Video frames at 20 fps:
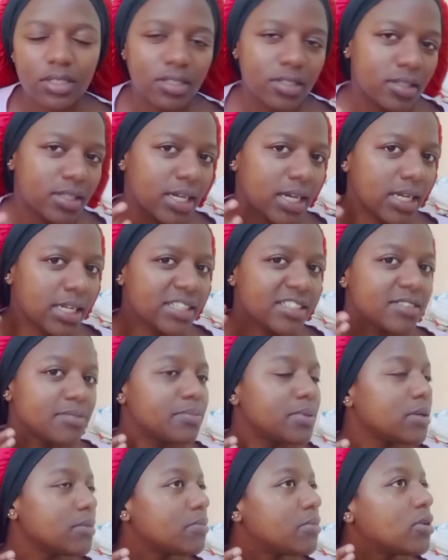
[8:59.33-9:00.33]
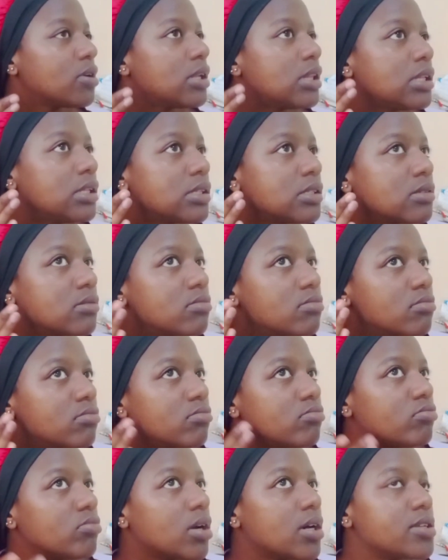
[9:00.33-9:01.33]
there are less pimples,
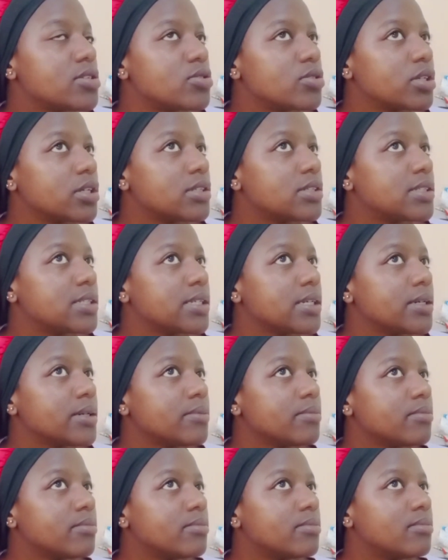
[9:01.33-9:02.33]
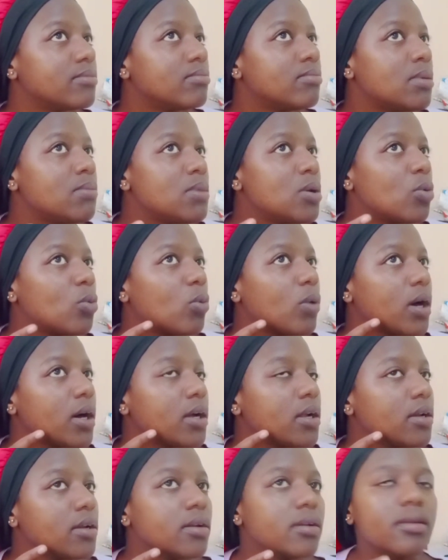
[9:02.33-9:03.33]
as you can see, maybe 1